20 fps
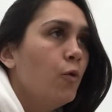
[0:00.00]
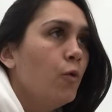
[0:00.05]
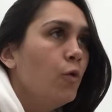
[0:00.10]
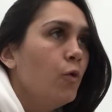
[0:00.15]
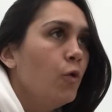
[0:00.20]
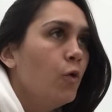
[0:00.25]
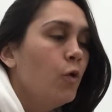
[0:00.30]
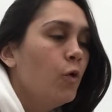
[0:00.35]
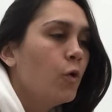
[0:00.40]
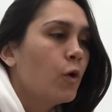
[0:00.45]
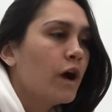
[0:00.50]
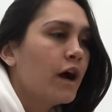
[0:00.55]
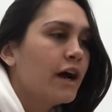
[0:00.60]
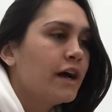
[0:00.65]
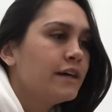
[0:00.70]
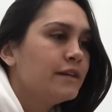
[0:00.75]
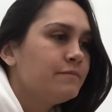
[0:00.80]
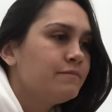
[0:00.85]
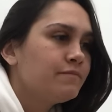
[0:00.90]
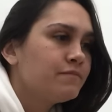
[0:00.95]
Whew.
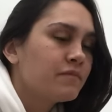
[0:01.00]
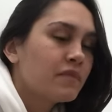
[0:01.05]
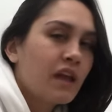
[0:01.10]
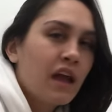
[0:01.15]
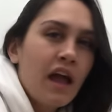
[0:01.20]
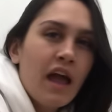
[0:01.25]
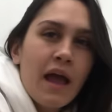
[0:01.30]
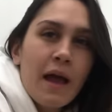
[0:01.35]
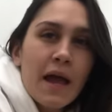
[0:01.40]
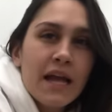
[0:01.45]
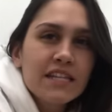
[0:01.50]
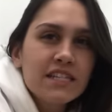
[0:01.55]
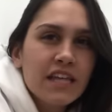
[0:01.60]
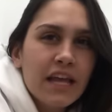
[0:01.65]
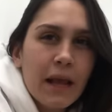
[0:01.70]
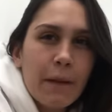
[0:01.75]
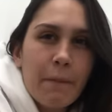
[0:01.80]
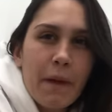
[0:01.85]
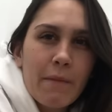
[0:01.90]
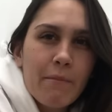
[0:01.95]
It's
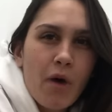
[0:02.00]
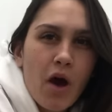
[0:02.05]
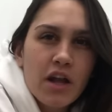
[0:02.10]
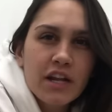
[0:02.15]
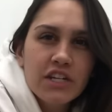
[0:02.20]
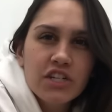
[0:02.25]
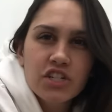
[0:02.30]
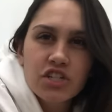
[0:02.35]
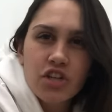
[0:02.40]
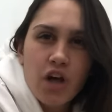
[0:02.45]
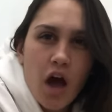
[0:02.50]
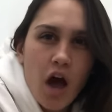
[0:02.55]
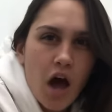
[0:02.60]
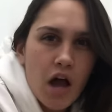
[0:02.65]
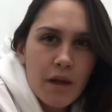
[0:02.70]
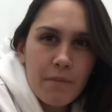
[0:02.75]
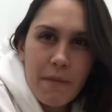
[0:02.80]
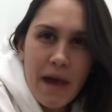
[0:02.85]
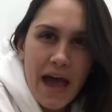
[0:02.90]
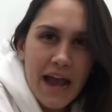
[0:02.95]
like my body just
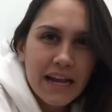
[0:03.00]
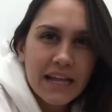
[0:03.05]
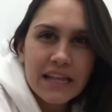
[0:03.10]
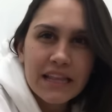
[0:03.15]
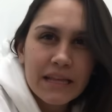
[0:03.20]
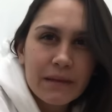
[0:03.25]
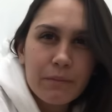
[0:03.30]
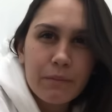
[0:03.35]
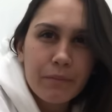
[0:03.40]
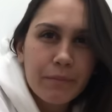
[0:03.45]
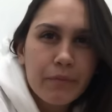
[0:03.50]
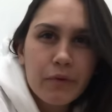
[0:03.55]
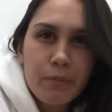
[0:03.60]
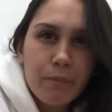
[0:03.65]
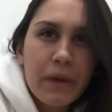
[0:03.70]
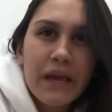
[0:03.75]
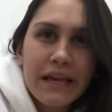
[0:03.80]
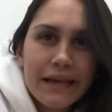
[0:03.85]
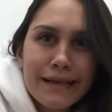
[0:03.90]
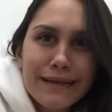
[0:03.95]
automatically
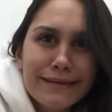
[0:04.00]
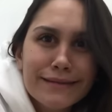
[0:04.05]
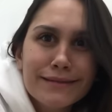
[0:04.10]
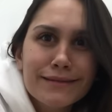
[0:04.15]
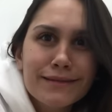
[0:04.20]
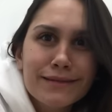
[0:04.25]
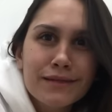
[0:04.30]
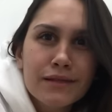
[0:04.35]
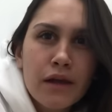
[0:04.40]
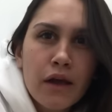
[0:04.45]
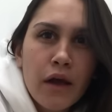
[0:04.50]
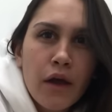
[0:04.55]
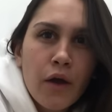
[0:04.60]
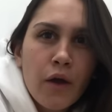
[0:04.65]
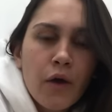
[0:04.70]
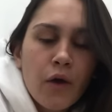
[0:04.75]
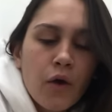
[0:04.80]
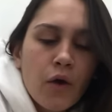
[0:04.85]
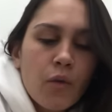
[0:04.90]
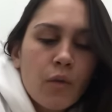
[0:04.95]
pees
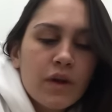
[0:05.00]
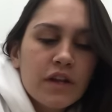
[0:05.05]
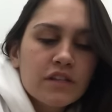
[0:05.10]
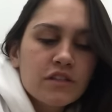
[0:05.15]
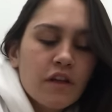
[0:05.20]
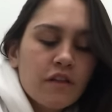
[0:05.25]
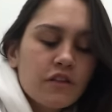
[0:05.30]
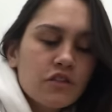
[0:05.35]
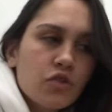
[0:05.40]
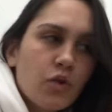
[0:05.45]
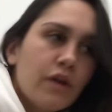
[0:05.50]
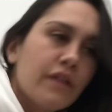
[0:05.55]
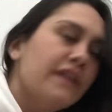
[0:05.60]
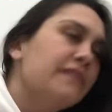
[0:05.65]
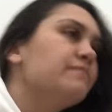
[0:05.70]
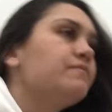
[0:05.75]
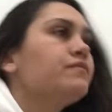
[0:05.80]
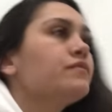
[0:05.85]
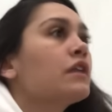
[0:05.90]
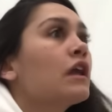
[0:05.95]
when it's on the
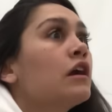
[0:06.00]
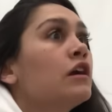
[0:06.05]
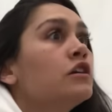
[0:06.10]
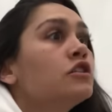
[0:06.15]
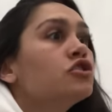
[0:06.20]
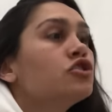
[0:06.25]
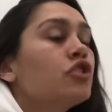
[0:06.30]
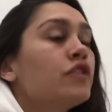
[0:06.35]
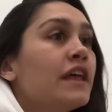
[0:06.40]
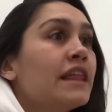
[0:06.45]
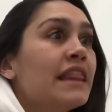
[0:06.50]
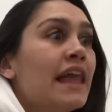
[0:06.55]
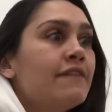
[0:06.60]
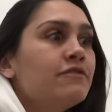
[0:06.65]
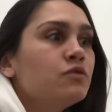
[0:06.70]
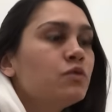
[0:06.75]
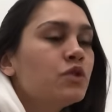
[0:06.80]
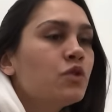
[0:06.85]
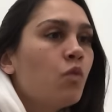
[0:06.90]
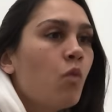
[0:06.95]
toilet. So they
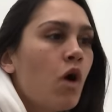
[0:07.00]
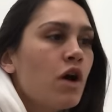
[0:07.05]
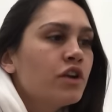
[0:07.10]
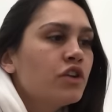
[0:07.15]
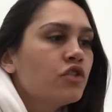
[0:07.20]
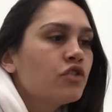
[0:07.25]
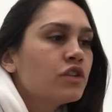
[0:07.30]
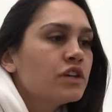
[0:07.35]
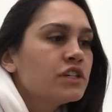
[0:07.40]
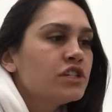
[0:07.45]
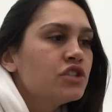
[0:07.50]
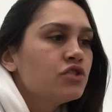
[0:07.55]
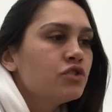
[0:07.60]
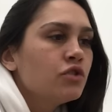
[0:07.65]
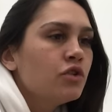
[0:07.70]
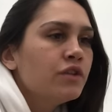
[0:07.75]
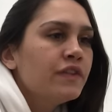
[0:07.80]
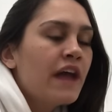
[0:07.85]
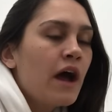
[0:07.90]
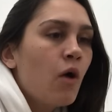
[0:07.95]
left with 1
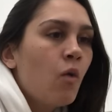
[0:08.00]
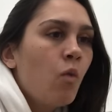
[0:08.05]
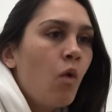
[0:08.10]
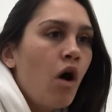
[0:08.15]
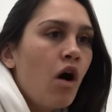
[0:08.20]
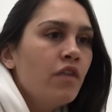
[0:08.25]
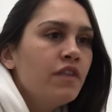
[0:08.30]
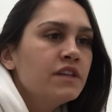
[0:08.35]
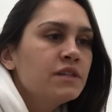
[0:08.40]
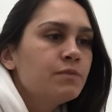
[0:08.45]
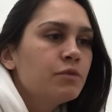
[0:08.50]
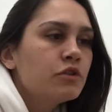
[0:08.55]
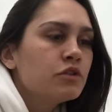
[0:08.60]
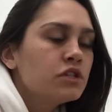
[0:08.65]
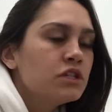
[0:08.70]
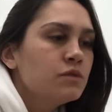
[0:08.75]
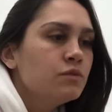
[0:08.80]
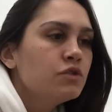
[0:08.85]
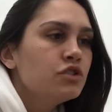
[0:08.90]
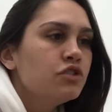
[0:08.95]
crystal. Now, while this
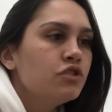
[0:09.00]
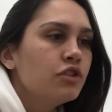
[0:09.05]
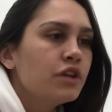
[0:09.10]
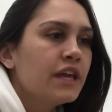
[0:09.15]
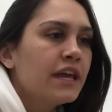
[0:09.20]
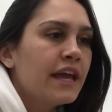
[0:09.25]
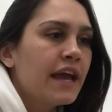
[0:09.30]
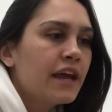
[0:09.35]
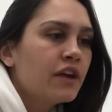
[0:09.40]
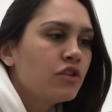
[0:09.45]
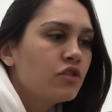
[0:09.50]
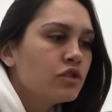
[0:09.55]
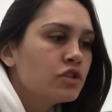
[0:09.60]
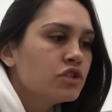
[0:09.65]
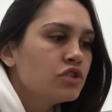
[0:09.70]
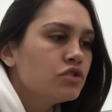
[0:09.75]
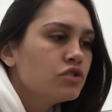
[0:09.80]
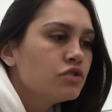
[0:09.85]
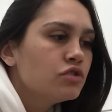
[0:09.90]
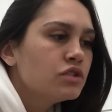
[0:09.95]
person was looking at
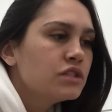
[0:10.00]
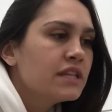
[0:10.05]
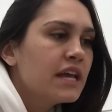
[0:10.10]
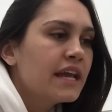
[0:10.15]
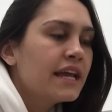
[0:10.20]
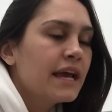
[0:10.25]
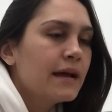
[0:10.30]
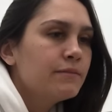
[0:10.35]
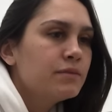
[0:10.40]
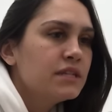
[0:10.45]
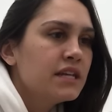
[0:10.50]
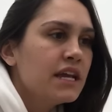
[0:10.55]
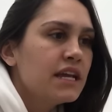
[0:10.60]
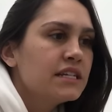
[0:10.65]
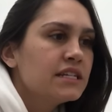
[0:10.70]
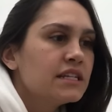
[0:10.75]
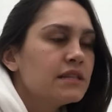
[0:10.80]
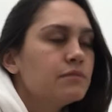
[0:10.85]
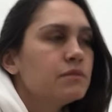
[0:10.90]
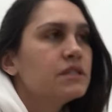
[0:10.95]
crystals, they kept
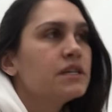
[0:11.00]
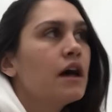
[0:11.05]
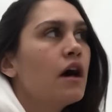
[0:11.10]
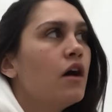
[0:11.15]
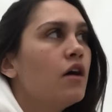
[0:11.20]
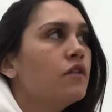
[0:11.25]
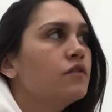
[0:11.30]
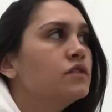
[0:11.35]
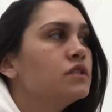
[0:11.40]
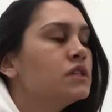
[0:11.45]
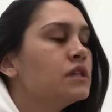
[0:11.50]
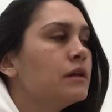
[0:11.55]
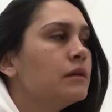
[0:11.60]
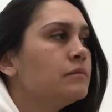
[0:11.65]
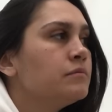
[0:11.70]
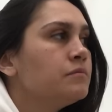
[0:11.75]
saying to themselves,